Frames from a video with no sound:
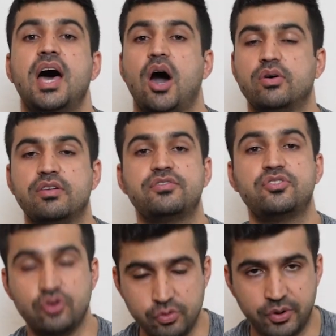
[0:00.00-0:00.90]
out of
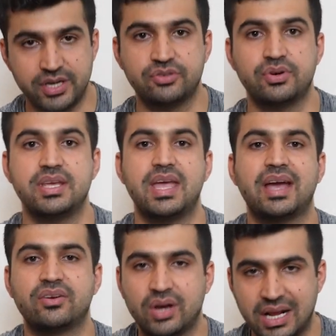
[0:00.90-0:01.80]
2.3
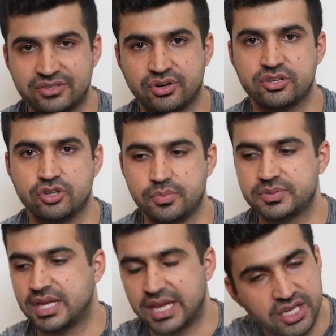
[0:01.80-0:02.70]
agricultural
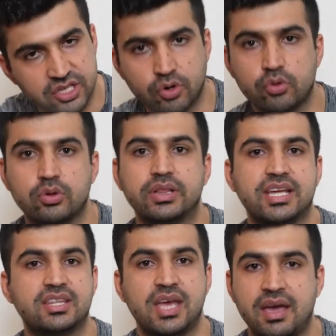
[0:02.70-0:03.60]
jobs in total
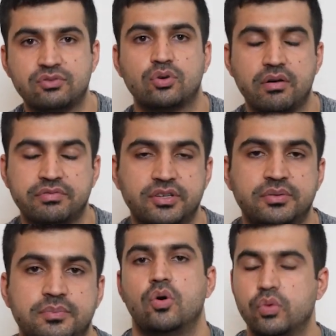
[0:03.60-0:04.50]
that they have to offer.
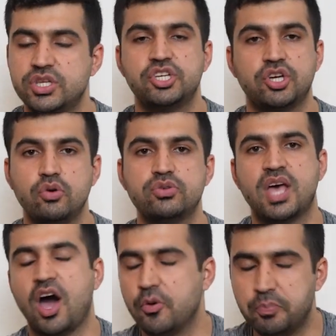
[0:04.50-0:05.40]
which shows
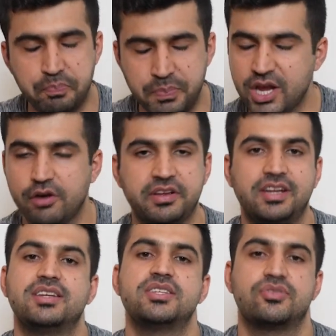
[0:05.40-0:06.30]
how big of an
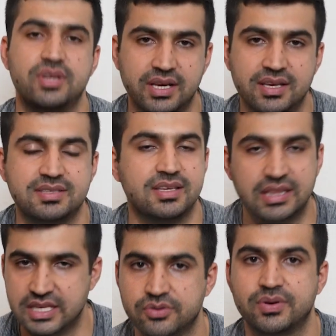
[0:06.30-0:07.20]
industry it is in
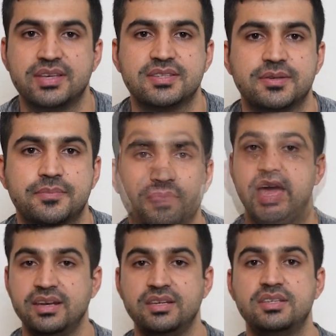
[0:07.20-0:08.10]
US.
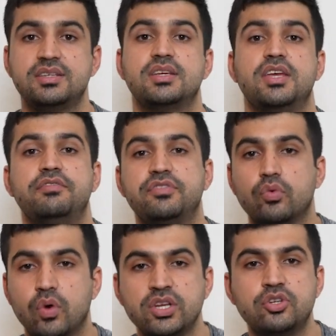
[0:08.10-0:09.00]
And if you
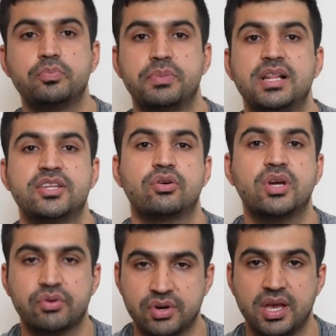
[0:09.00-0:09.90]
want to build your
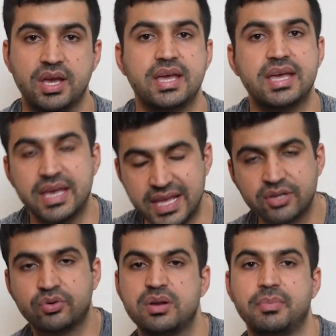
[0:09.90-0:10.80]
career in
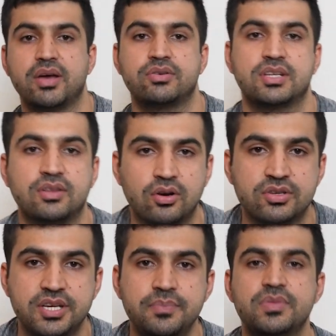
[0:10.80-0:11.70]
green
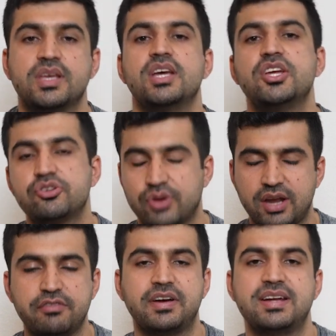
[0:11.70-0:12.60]
biotechnology, try
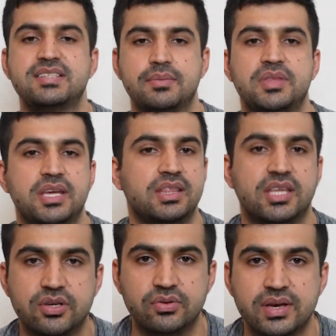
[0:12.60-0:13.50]
to find something in
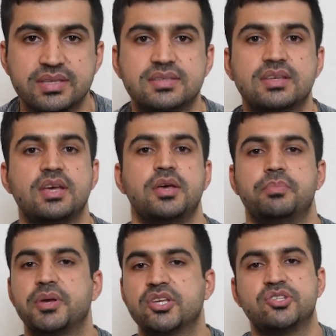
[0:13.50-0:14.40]
the US
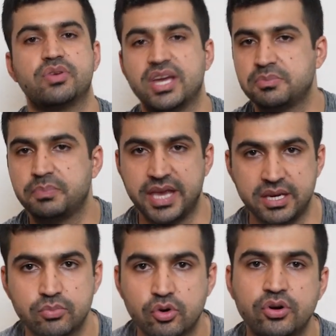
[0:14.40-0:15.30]
because you get paid
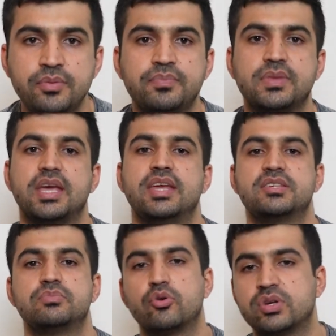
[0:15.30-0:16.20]
more, it
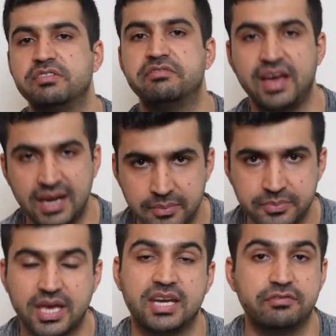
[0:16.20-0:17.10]
is more
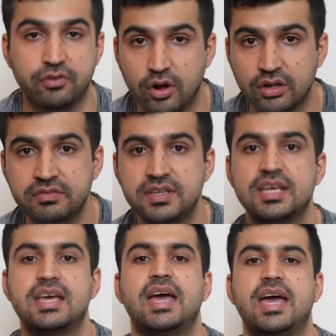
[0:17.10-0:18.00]
developed and evolved,
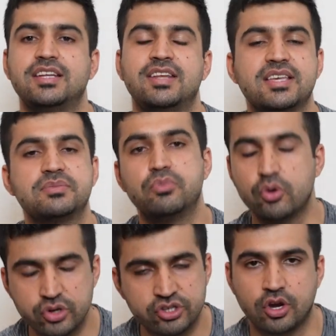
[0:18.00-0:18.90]
and it has
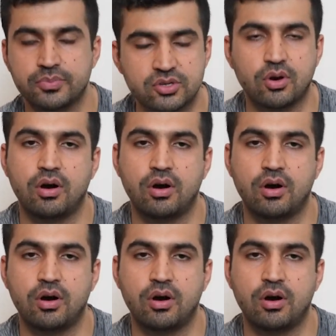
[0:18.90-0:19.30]
more jobs to